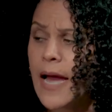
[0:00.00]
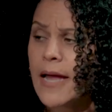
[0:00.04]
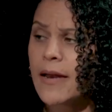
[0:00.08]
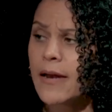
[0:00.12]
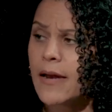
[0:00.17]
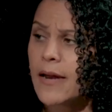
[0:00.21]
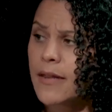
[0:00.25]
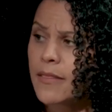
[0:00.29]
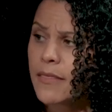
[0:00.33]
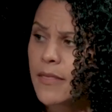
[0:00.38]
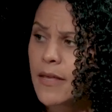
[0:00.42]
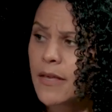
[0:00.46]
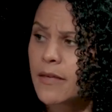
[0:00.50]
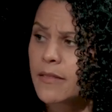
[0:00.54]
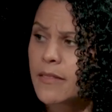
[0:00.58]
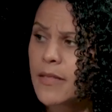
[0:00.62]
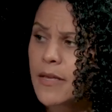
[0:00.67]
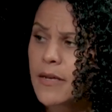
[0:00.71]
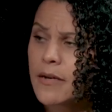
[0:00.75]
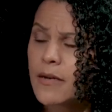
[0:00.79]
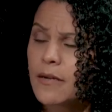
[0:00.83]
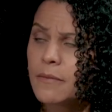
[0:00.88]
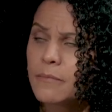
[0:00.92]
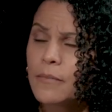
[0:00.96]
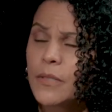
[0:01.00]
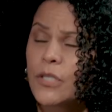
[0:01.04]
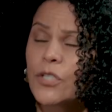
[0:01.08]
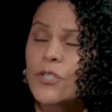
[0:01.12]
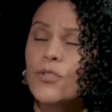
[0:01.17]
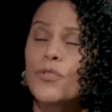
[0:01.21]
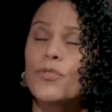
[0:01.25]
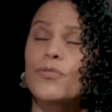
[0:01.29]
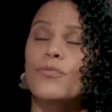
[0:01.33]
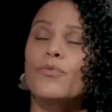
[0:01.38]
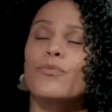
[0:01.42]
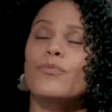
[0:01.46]
I, I, think that I'm
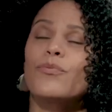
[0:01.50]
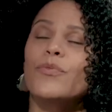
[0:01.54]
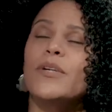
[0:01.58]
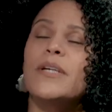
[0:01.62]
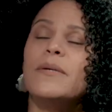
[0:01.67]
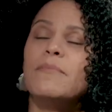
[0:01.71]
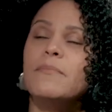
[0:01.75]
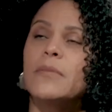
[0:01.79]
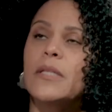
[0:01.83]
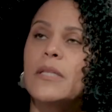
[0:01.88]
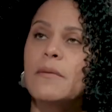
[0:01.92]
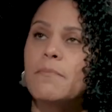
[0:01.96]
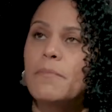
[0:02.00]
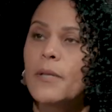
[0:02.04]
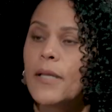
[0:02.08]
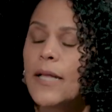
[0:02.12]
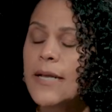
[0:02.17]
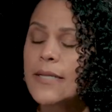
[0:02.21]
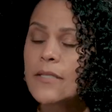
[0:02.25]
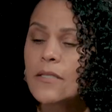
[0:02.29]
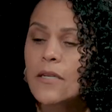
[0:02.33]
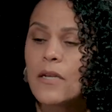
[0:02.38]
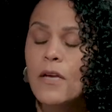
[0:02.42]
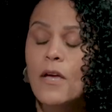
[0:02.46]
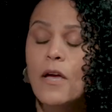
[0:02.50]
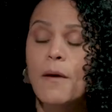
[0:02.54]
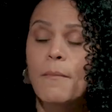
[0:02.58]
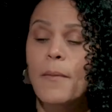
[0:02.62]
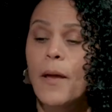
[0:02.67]
extremely blessed.